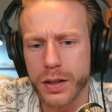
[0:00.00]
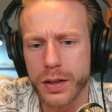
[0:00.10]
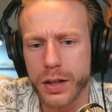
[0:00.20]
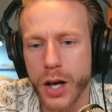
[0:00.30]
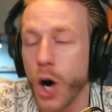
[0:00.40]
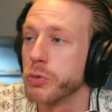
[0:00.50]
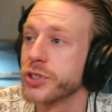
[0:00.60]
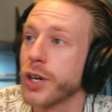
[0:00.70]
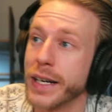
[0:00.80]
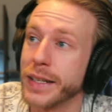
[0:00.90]
Oh,
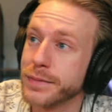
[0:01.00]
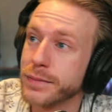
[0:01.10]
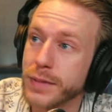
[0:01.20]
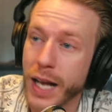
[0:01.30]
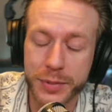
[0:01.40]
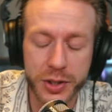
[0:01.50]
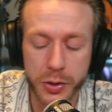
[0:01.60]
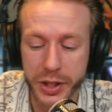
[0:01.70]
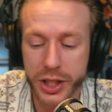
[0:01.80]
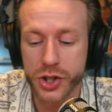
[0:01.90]
sorry.
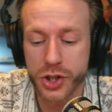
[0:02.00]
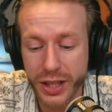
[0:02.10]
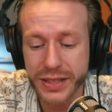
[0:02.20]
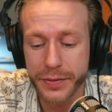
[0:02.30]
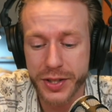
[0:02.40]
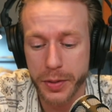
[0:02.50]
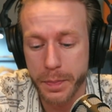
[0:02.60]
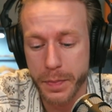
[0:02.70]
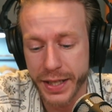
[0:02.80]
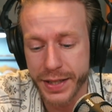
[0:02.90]
Absolutely.
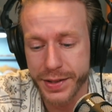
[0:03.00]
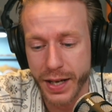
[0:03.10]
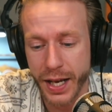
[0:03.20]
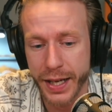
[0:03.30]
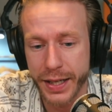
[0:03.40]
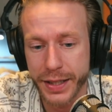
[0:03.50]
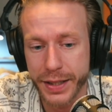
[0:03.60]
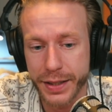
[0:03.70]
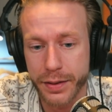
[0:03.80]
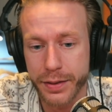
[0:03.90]
Constructivism is
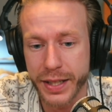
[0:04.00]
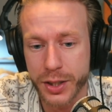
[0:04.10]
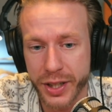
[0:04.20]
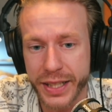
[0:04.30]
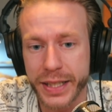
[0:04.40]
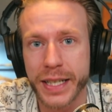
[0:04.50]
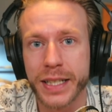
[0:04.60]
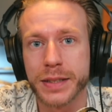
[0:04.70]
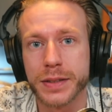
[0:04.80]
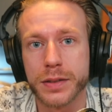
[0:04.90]
a theory
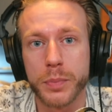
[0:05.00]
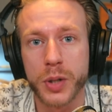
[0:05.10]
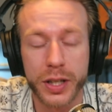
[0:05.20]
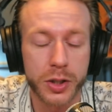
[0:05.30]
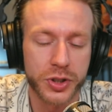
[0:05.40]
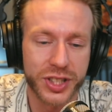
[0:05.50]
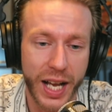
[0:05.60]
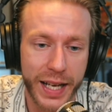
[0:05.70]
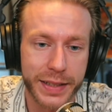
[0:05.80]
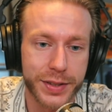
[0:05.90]
in political
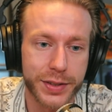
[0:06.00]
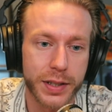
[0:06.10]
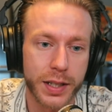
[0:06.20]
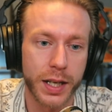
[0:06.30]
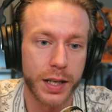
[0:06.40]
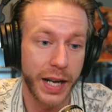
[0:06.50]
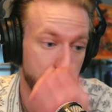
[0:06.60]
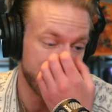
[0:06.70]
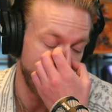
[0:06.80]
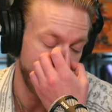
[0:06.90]
science that I
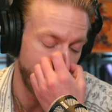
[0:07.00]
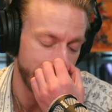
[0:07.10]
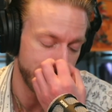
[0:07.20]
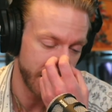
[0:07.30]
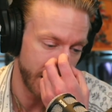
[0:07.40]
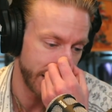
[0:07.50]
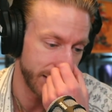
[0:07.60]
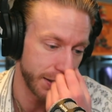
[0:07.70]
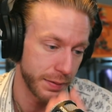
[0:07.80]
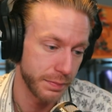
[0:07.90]
would say
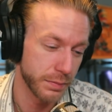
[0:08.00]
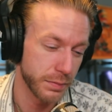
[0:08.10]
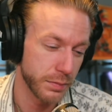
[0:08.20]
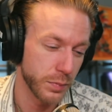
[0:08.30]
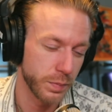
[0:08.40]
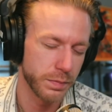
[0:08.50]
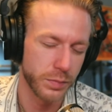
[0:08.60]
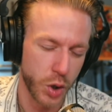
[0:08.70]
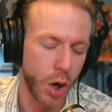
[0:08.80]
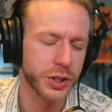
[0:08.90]
I
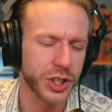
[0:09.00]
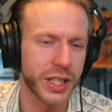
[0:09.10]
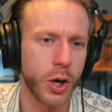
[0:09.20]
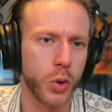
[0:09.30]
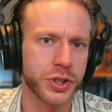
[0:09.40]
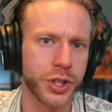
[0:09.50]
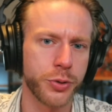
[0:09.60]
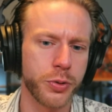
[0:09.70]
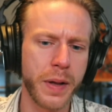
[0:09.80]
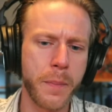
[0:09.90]
largely hold
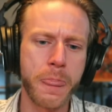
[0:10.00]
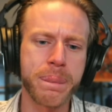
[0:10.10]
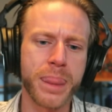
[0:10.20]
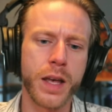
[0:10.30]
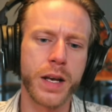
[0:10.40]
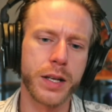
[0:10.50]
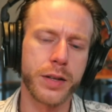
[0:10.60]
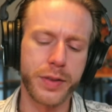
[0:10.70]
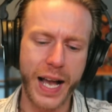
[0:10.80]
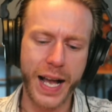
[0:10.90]
to,
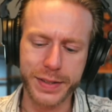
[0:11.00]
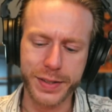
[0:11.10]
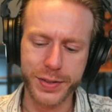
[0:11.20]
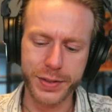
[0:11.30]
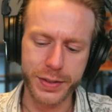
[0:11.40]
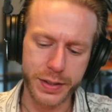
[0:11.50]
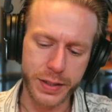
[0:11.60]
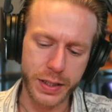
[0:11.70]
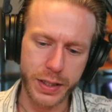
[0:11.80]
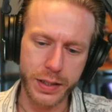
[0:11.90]
that
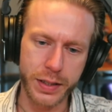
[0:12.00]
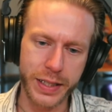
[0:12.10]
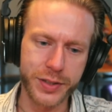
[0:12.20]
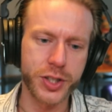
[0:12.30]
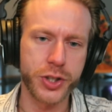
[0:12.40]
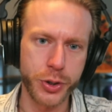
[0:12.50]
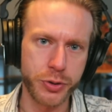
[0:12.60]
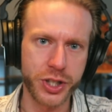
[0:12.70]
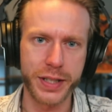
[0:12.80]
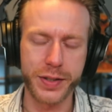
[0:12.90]

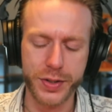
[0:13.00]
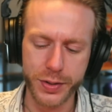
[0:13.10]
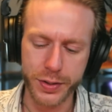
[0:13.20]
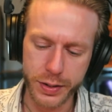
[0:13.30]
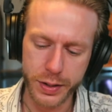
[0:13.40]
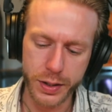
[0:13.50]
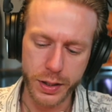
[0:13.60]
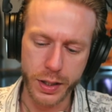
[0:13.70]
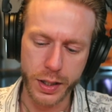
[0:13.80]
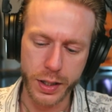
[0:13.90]
institutions
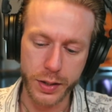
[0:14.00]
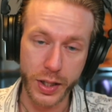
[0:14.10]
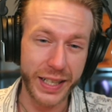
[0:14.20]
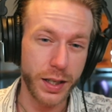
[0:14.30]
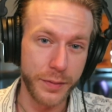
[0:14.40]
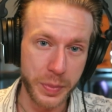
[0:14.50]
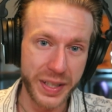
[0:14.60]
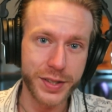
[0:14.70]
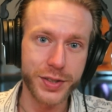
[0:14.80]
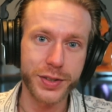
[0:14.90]
like governments,